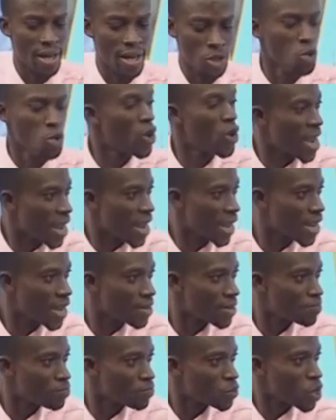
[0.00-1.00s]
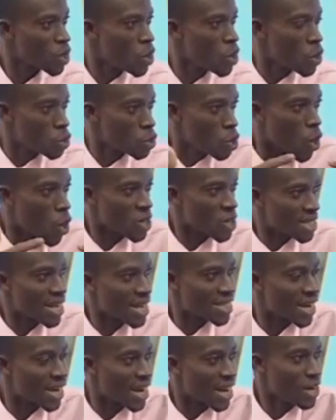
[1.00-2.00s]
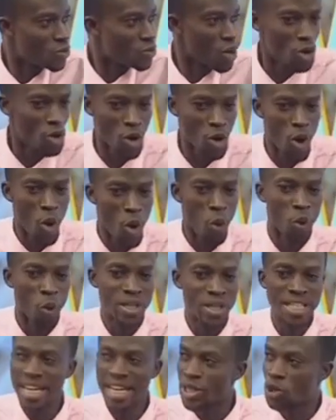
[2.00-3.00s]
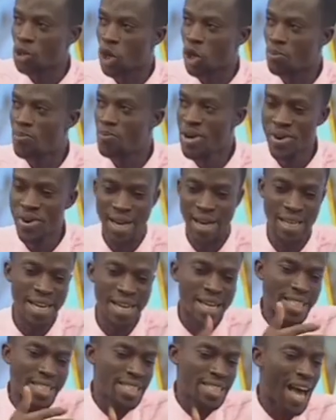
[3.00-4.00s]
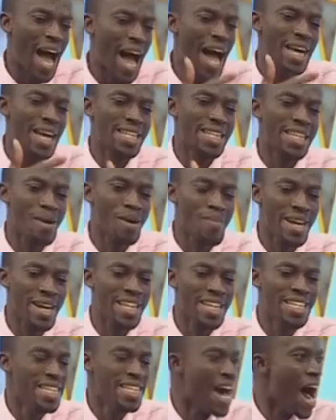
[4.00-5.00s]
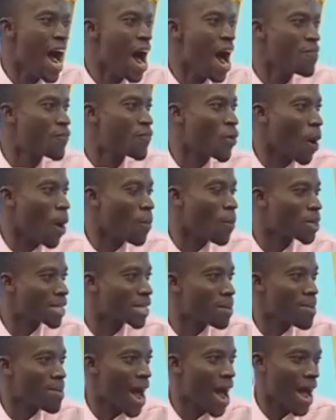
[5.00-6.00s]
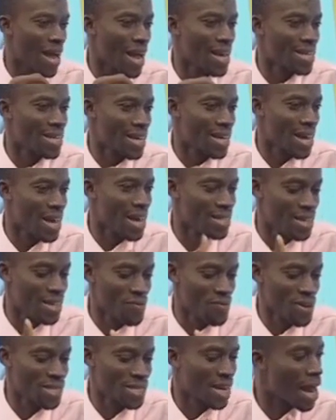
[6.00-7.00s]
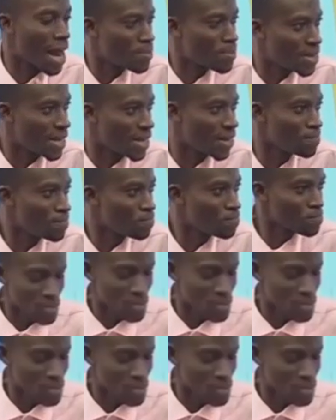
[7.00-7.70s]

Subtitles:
UK. So such a country, no, within a short period, sa money from some as a captain.